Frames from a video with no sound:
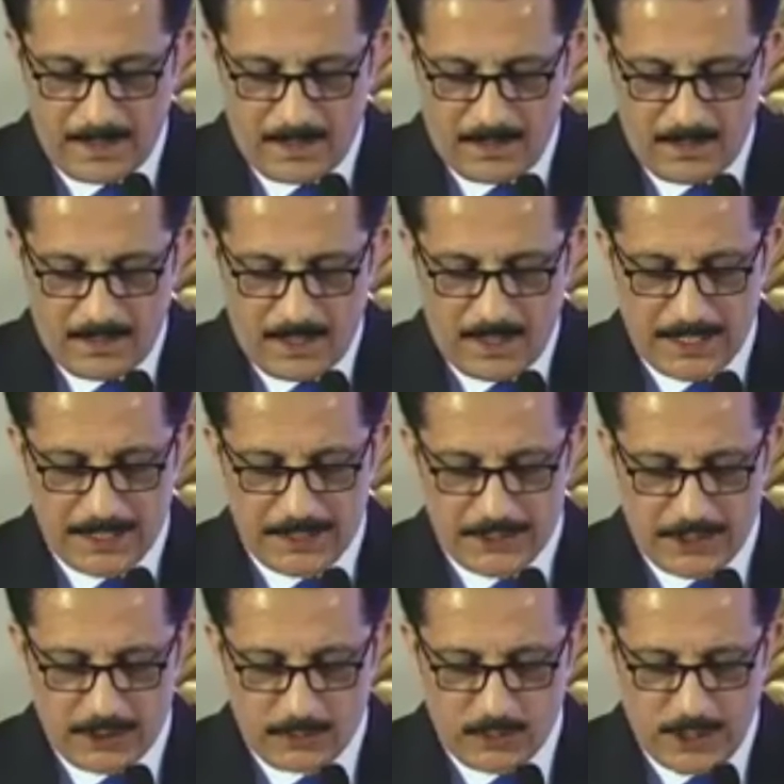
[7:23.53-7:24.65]
In addition
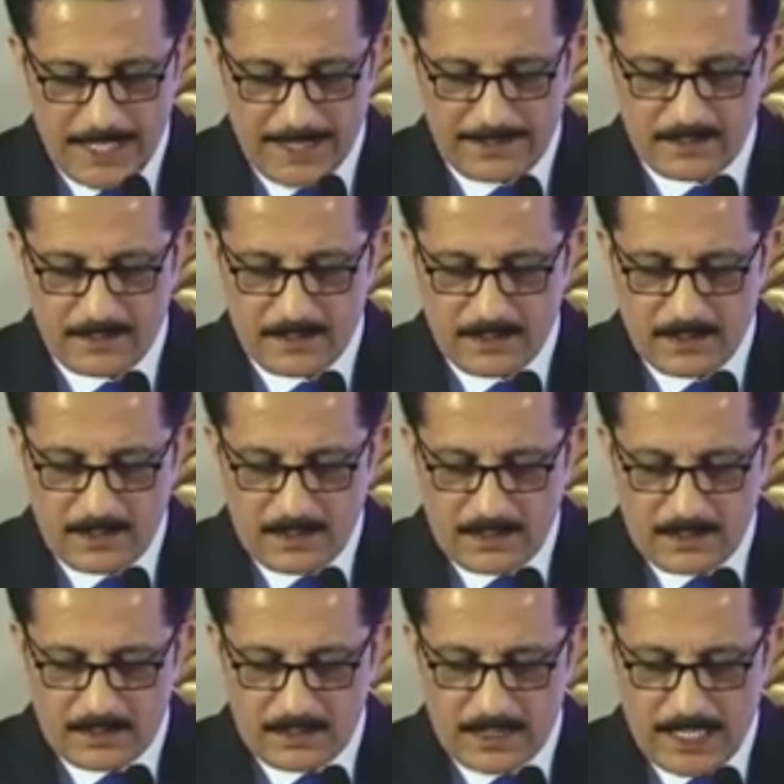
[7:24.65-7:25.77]
to that,
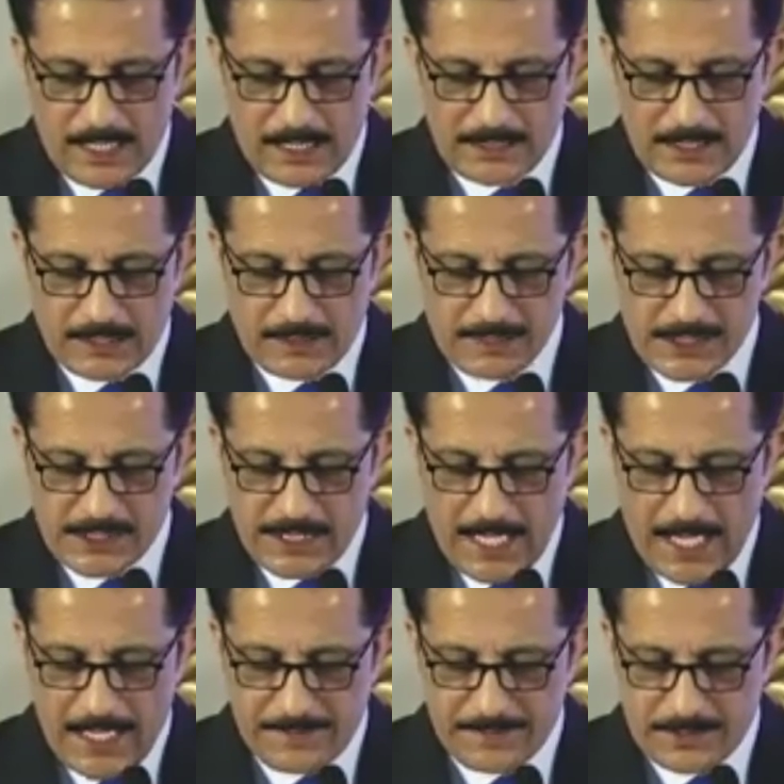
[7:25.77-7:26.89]
they are
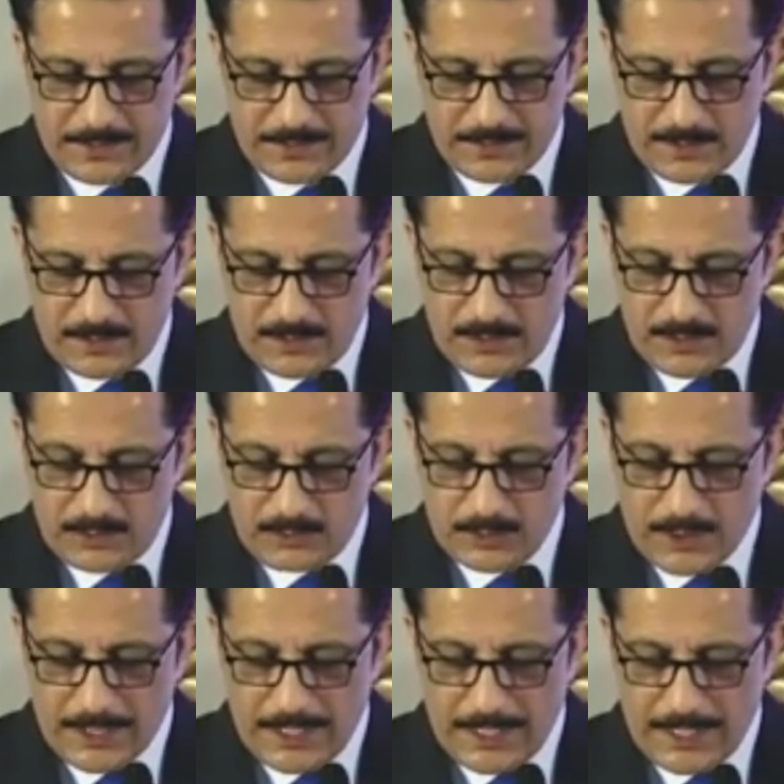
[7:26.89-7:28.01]
circumscribed to the
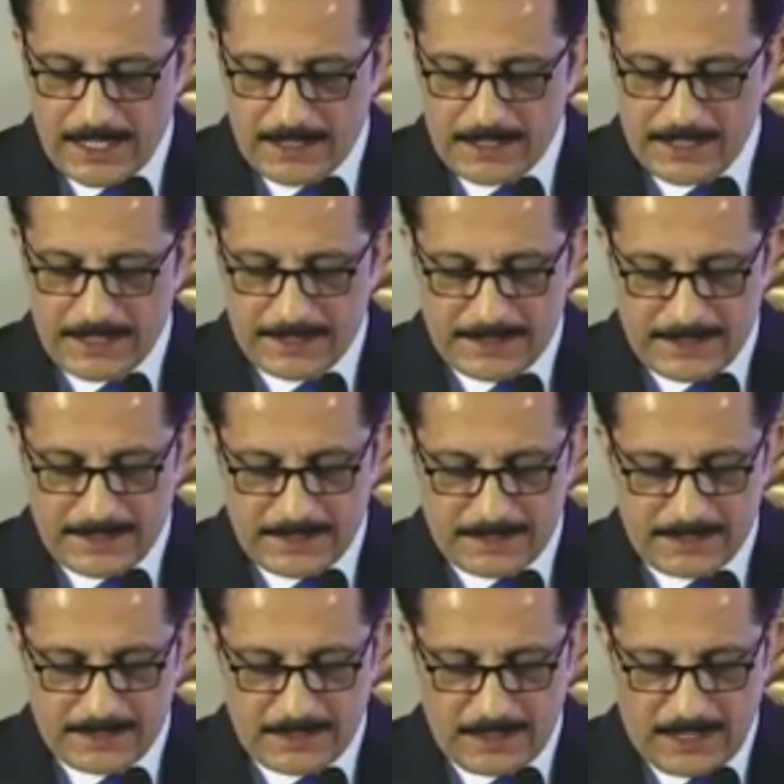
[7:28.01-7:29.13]
care centers
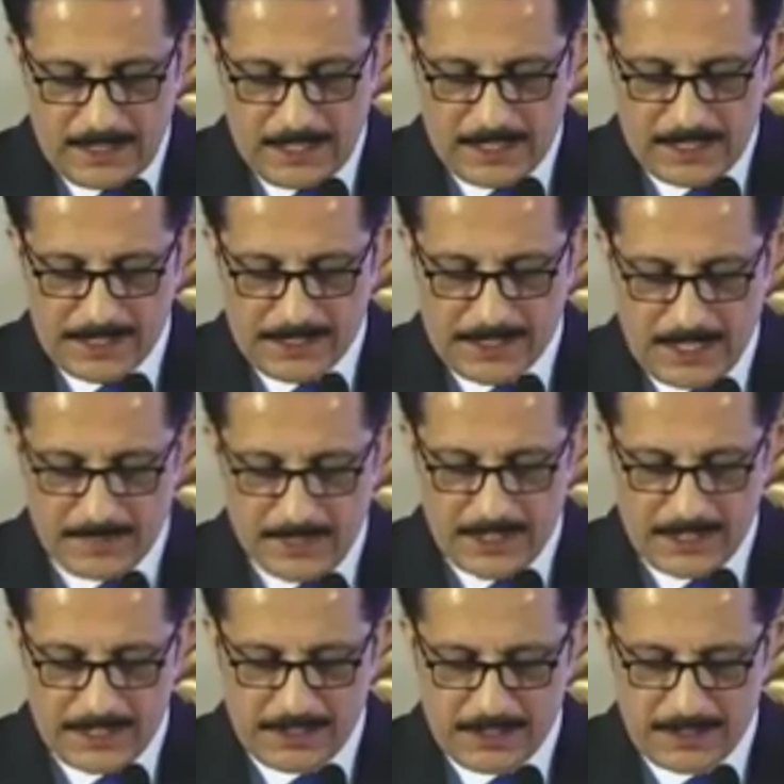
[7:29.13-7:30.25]
in some
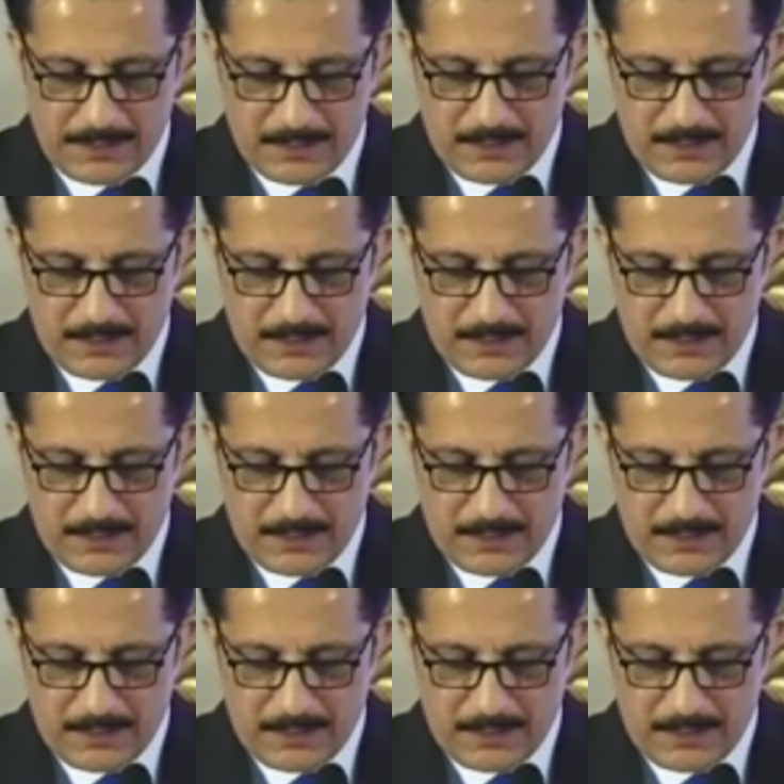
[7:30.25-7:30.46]
cases,